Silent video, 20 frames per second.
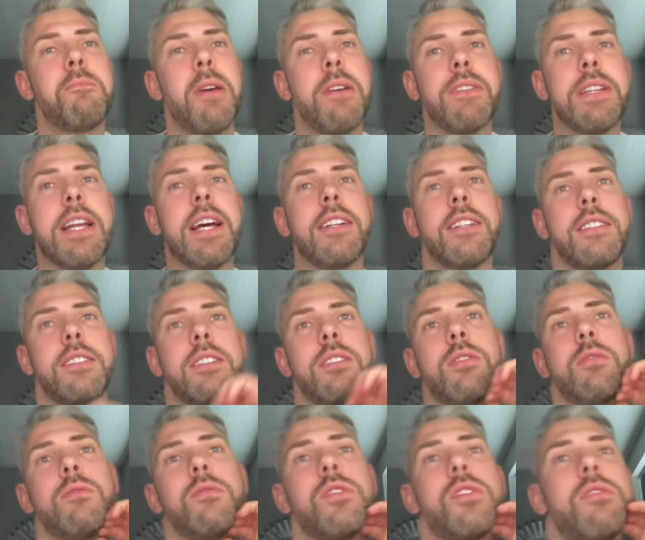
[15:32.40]
bit of
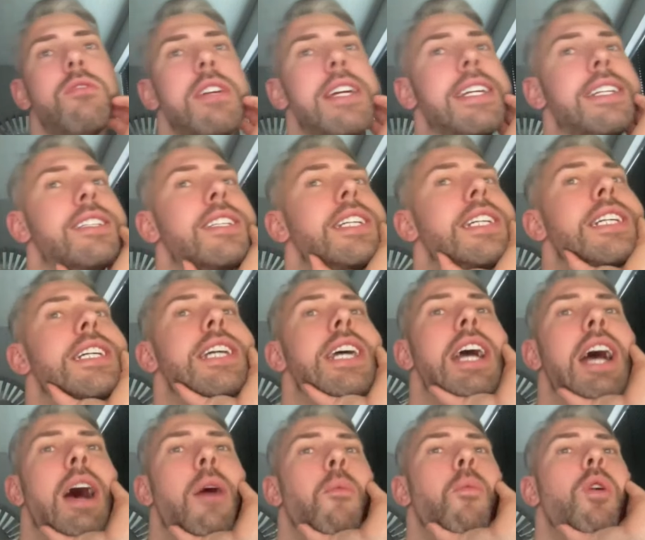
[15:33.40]
analysis on screen.
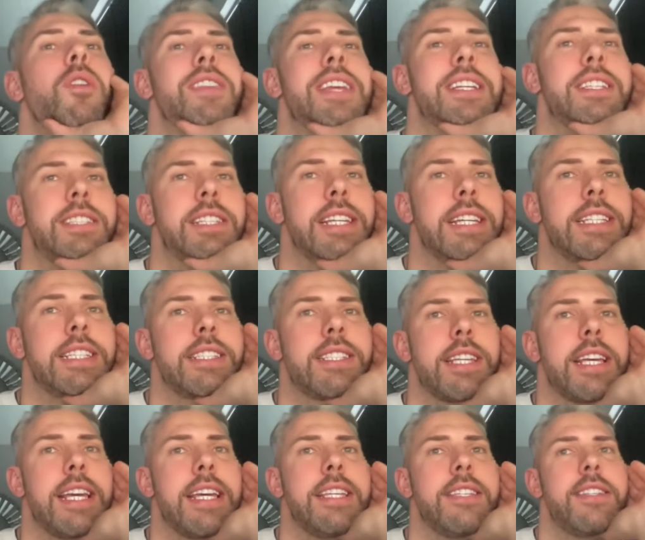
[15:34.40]
And what this
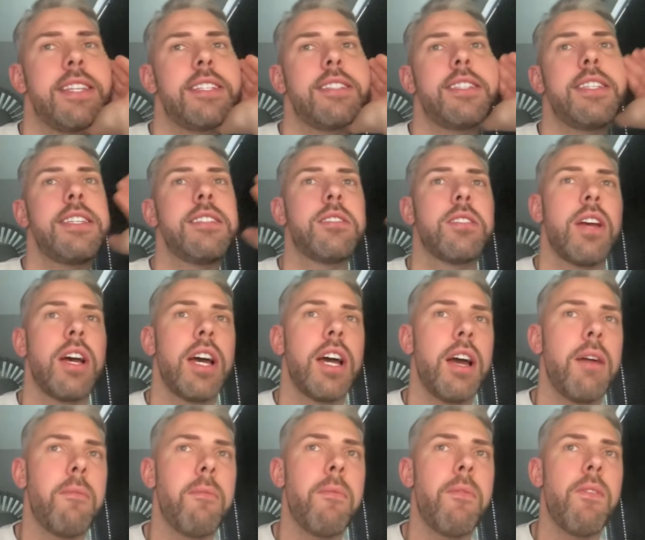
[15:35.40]
is this is
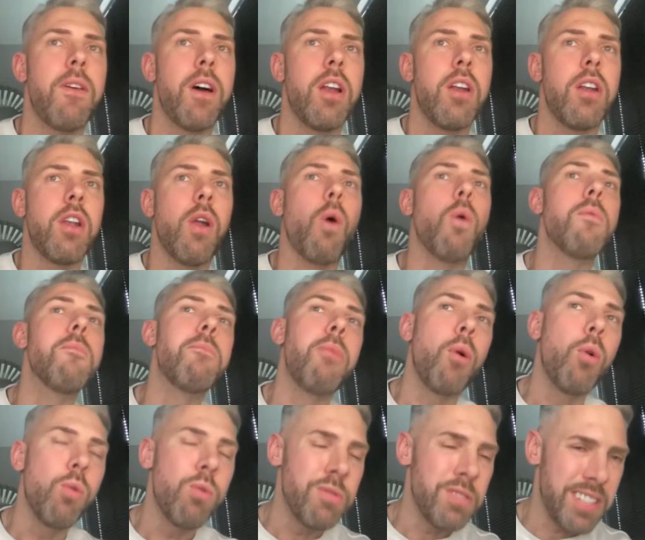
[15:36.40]
long
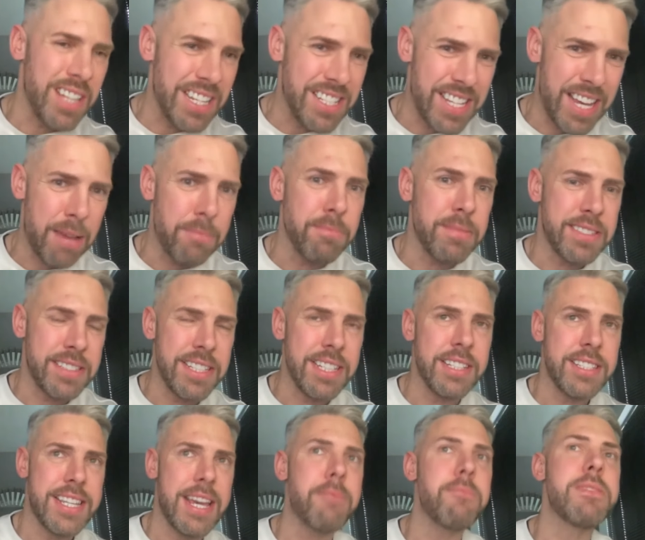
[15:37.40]
balls
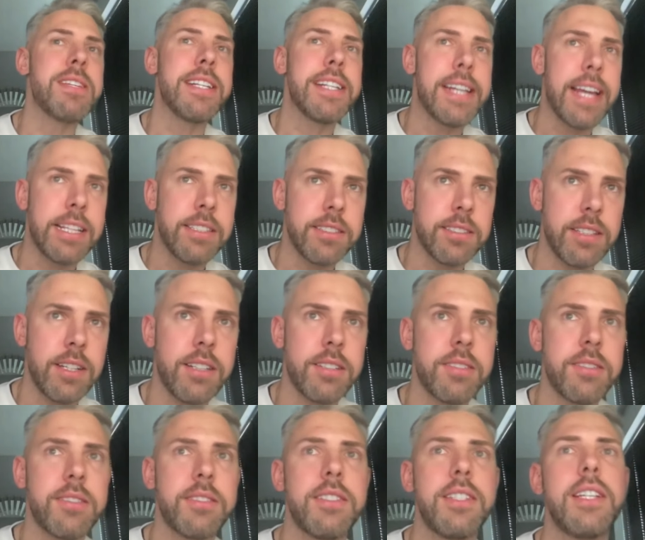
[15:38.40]
attempted against
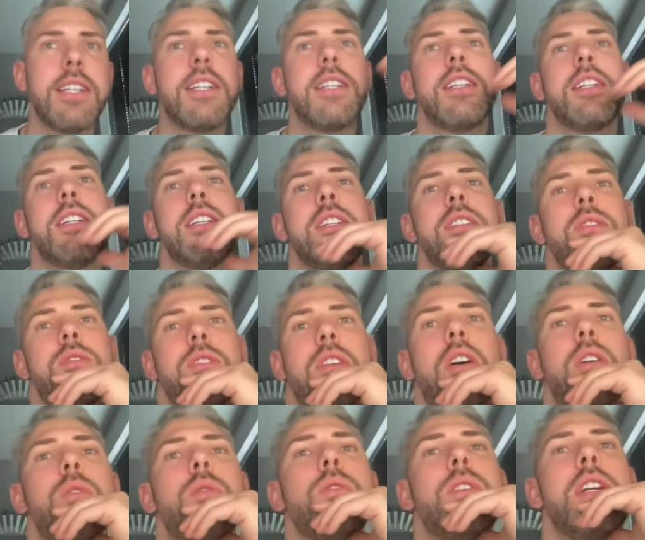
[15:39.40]
us.
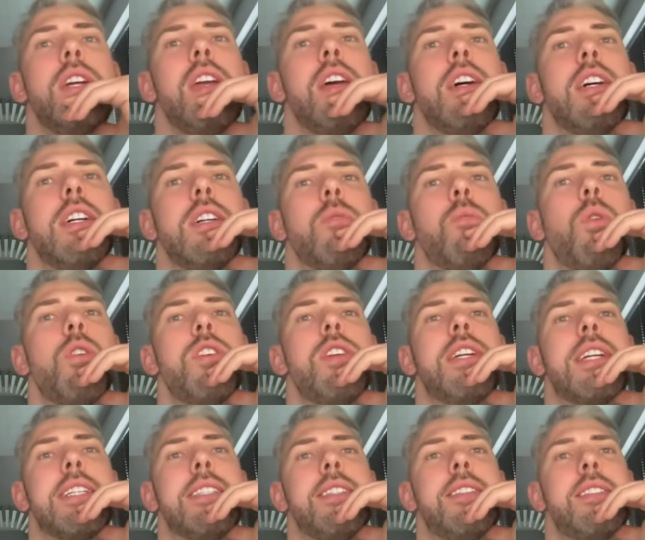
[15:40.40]
So what you
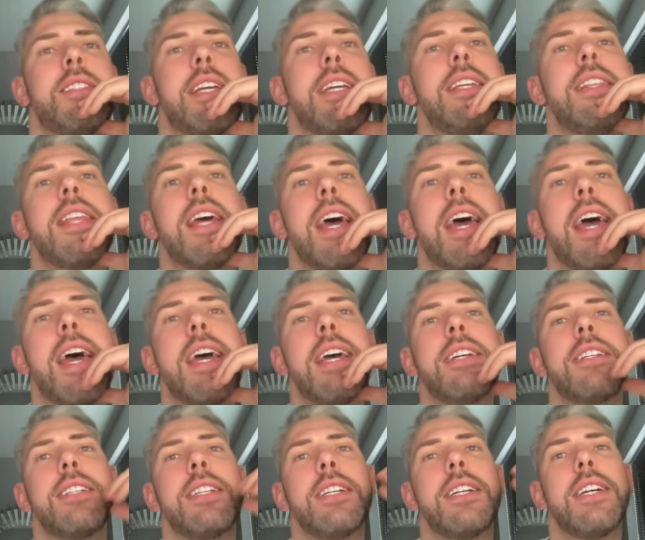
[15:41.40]
can see
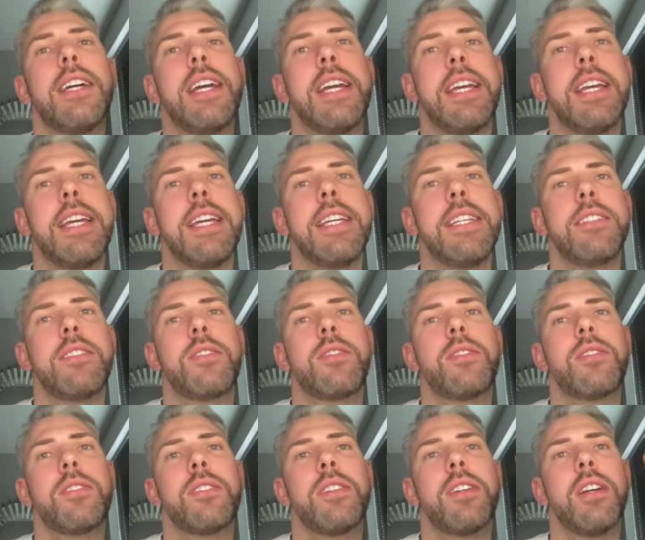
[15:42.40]
there
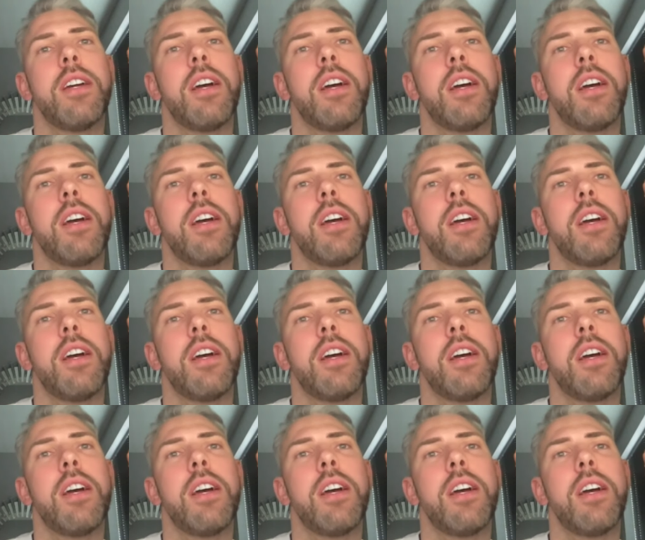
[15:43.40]
is